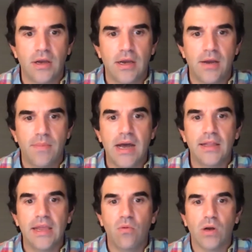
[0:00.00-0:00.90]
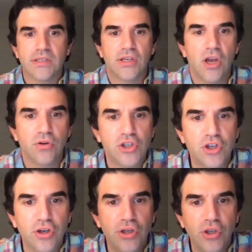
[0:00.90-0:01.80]
Um, Holly wants to know,
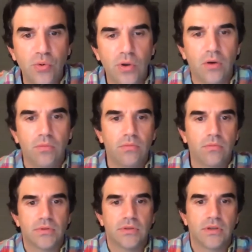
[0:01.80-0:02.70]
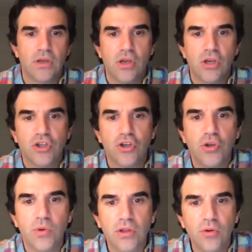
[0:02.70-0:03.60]
should you, oh, should
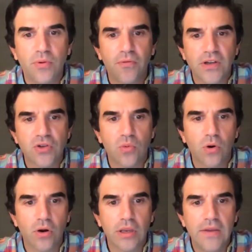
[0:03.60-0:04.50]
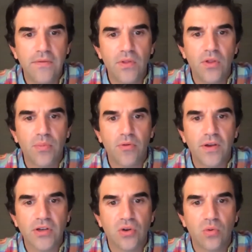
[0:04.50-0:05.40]
you include professional work even though the
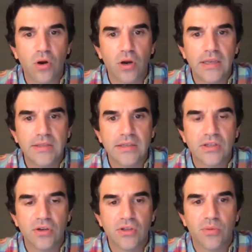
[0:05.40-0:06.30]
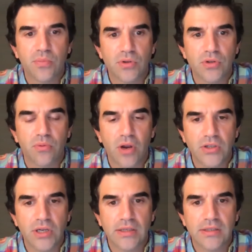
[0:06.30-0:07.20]
professional work isn't as good as your personal
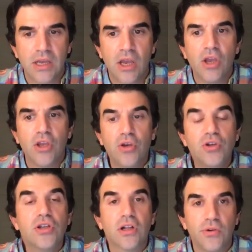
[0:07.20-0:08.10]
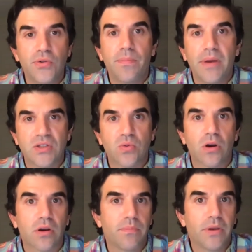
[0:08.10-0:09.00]
projects? You should include the best
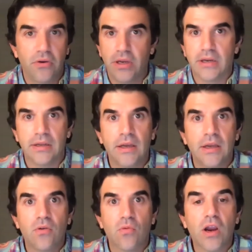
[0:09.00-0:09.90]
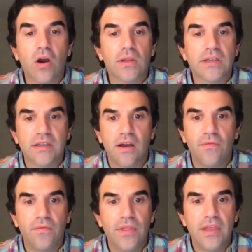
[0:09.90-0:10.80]
work, period, regardless
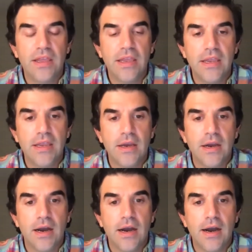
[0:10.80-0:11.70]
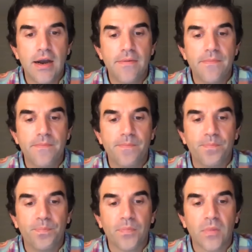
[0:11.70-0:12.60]
of the, um,
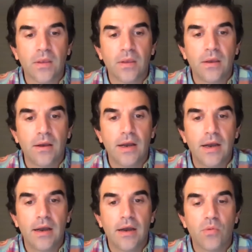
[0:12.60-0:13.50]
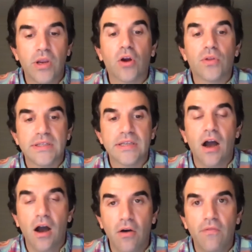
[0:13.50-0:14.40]
uh, regardless
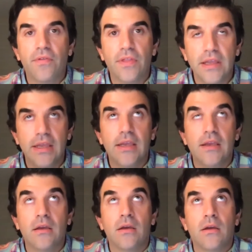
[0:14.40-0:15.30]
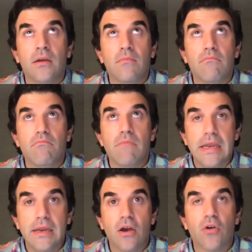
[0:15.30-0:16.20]
of the
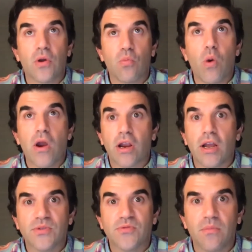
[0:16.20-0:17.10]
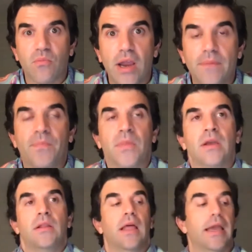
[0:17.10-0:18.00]
media or the, where it comes from, right?
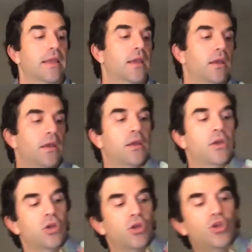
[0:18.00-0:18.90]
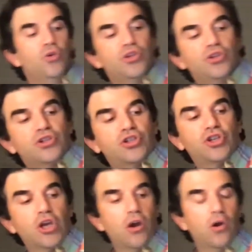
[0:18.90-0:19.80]
Like you should
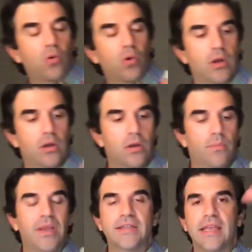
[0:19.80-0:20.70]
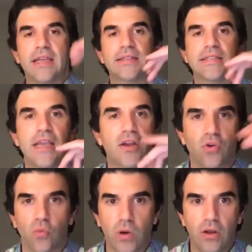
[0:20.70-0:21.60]
show because they can see on
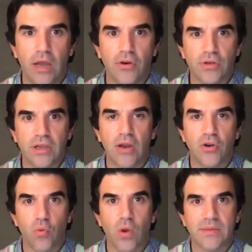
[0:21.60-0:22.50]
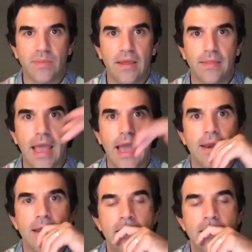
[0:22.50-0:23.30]
your reel on your on your resume that